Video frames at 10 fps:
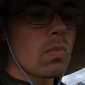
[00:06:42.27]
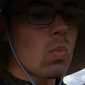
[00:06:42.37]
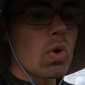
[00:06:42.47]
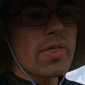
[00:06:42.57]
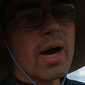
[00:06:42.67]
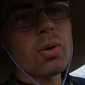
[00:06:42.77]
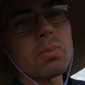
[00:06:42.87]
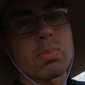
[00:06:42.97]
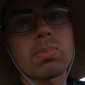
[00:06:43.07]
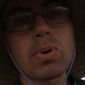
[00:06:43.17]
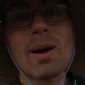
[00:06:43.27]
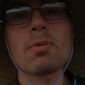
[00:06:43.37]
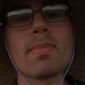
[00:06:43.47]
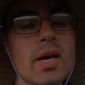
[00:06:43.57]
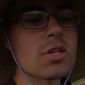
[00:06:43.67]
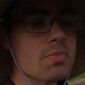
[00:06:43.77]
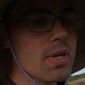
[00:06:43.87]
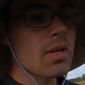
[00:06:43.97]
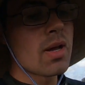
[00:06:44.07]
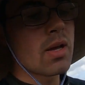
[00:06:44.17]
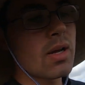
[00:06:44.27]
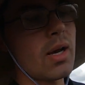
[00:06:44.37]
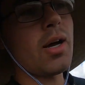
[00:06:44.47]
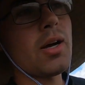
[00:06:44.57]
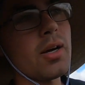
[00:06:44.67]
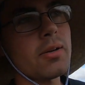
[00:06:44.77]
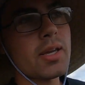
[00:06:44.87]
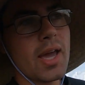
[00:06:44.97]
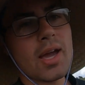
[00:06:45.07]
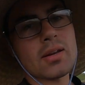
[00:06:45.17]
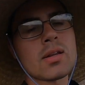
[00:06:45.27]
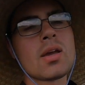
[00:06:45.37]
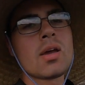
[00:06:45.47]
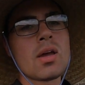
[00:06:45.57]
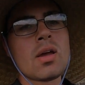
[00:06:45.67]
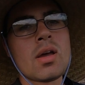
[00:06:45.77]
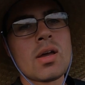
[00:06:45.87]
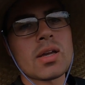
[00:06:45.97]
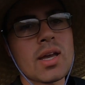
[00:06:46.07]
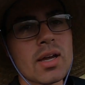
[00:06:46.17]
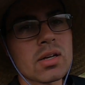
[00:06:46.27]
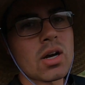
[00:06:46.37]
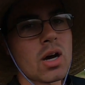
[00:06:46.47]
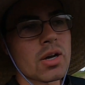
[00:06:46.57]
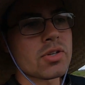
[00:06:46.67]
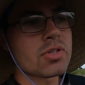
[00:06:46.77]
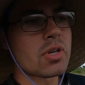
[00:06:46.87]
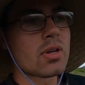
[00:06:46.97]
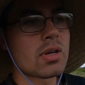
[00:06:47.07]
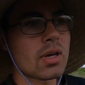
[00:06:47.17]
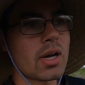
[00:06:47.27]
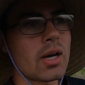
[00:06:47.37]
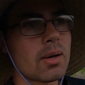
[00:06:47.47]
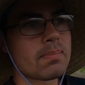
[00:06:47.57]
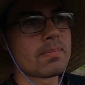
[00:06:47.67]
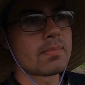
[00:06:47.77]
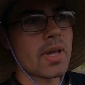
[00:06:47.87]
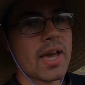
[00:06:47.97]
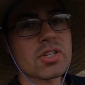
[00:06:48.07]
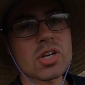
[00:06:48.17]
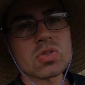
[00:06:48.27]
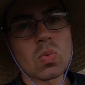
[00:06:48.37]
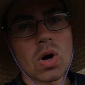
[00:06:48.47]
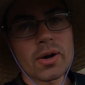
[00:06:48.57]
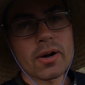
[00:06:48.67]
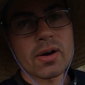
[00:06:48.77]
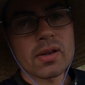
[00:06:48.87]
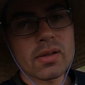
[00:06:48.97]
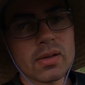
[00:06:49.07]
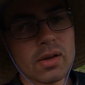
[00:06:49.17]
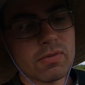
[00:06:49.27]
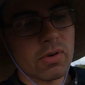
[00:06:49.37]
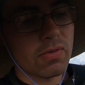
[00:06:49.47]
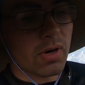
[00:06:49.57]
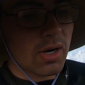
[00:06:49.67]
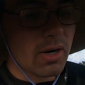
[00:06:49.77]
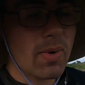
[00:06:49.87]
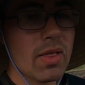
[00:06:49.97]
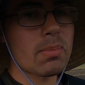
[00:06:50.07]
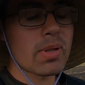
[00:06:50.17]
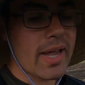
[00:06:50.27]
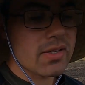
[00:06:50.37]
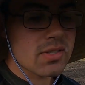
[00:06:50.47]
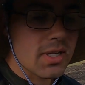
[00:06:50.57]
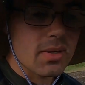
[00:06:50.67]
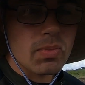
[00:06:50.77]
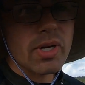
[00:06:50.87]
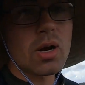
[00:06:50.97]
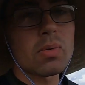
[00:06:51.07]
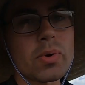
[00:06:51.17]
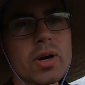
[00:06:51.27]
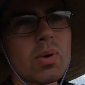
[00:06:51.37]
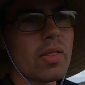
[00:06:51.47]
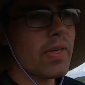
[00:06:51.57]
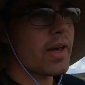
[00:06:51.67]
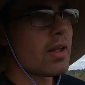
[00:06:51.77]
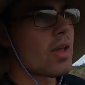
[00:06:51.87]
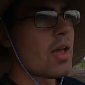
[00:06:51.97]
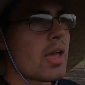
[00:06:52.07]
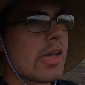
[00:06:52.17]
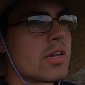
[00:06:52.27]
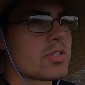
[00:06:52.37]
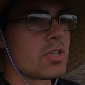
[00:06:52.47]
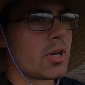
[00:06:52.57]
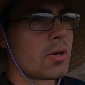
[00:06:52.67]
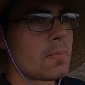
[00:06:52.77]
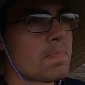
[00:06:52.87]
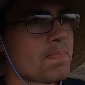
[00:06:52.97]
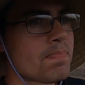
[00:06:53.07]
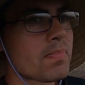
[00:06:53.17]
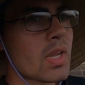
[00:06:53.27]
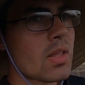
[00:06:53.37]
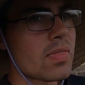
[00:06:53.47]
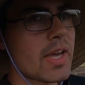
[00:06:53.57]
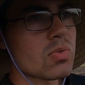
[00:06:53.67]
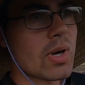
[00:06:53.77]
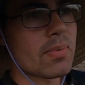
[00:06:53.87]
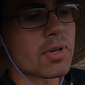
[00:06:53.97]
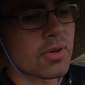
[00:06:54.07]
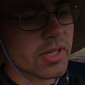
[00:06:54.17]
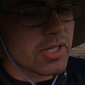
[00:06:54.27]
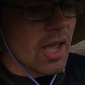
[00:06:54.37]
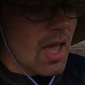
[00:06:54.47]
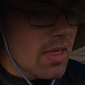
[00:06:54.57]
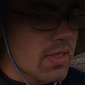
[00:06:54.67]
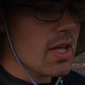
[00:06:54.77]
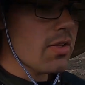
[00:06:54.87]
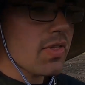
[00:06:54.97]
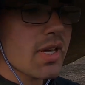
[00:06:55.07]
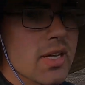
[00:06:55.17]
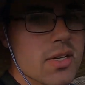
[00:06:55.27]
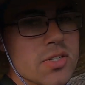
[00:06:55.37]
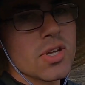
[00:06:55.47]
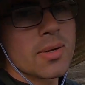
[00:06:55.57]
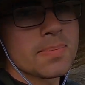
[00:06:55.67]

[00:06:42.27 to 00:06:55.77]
without proper management can cause excess water around the plants, and we don't want that. So that's why we're doing this. The other thing is,